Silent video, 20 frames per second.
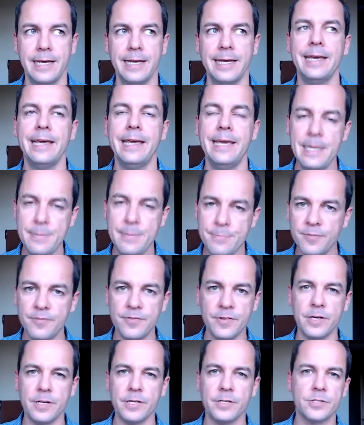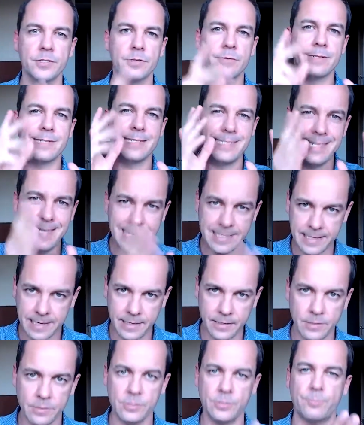He prefers
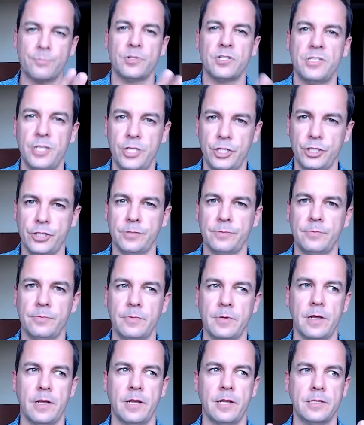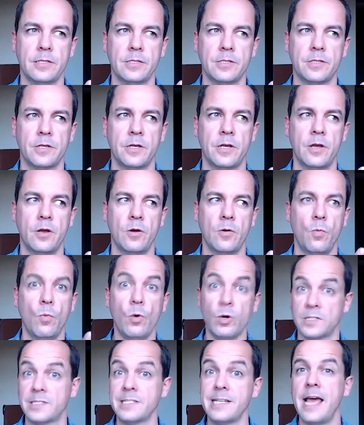detailed precision and
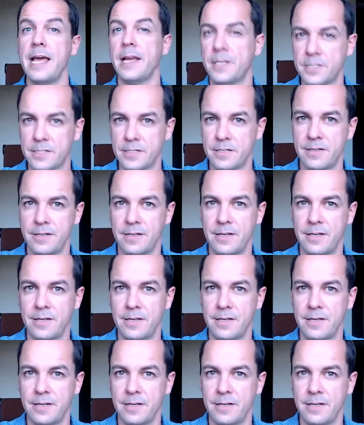what's next.